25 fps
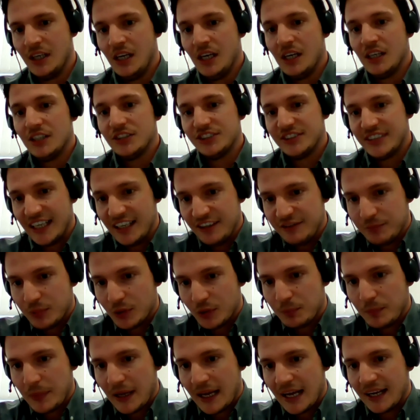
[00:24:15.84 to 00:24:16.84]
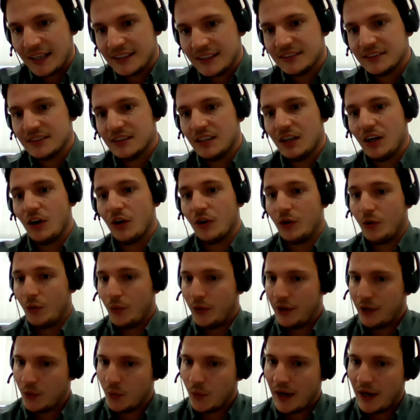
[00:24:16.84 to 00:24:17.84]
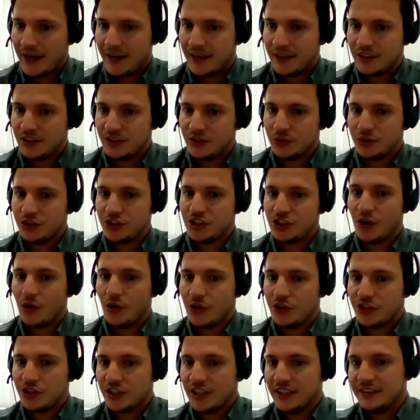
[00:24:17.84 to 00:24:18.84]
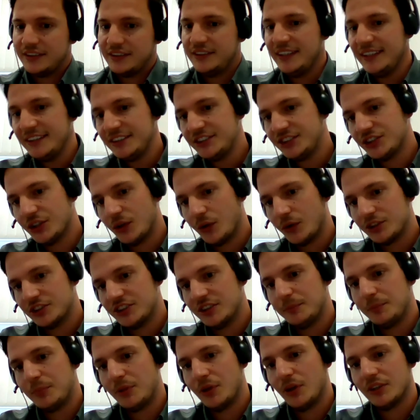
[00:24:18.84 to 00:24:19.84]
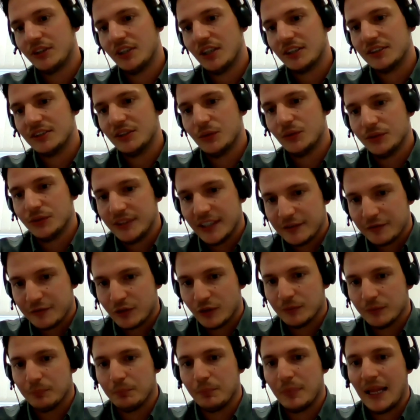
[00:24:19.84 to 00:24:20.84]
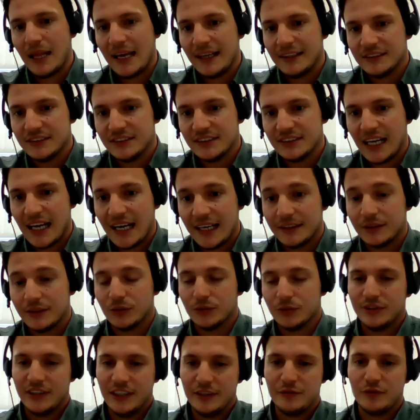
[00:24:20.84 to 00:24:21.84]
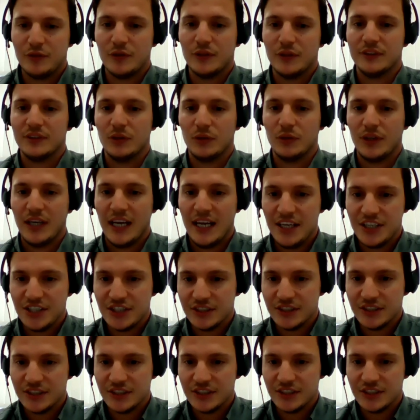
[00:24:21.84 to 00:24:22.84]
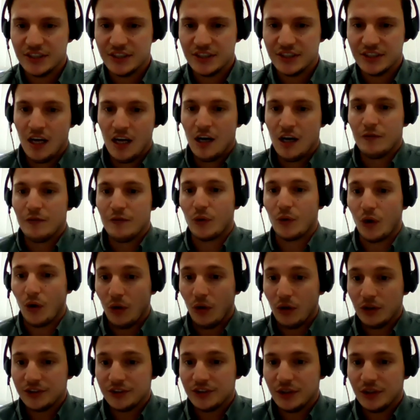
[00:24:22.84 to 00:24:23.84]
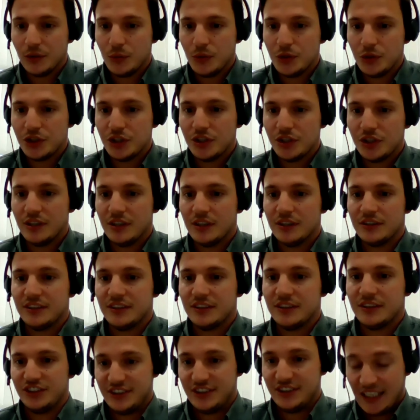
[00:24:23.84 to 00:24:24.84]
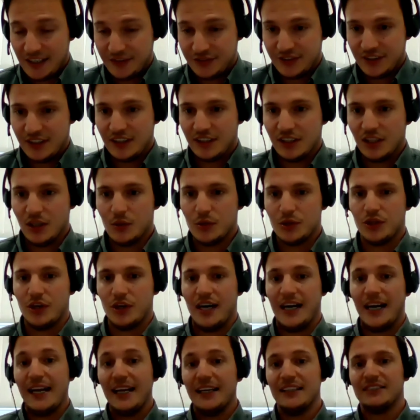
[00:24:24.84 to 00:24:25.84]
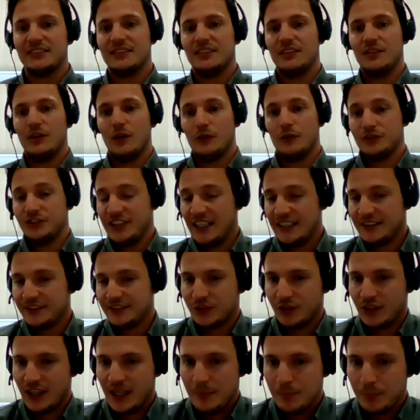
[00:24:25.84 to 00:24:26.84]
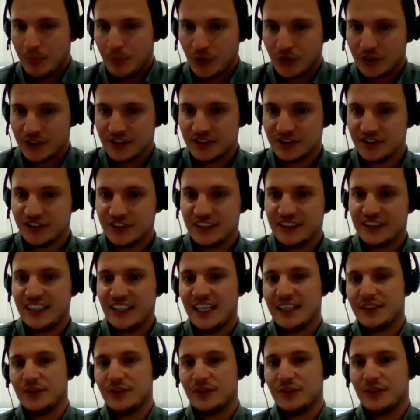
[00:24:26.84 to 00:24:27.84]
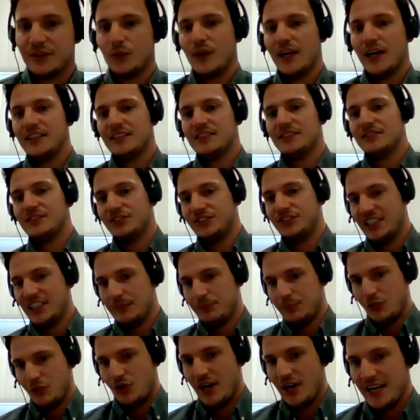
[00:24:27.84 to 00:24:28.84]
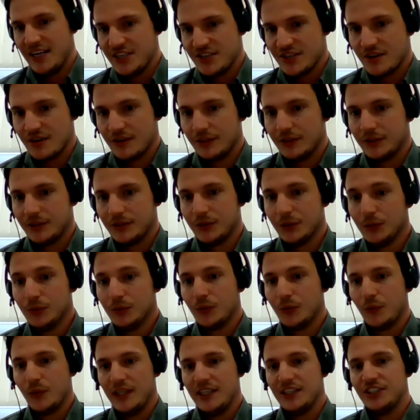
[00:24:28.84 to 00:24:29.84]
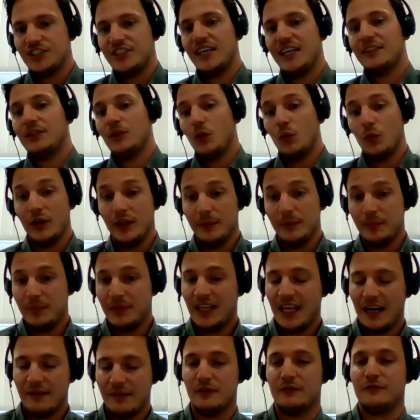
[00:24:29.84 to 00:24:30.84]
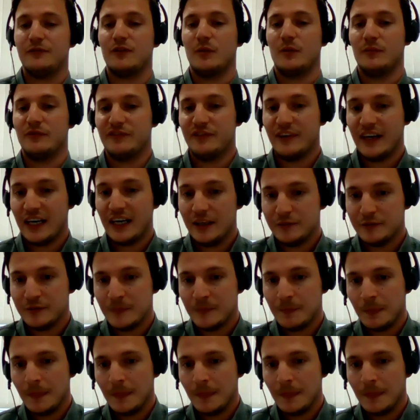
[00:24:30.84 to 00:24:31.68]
SafePort bags are required to charge and discharge the product on different plants and on different locations. For all solutions, the SafeSeal closure is of central importance. It generates the separation to reach that OEB level from 5.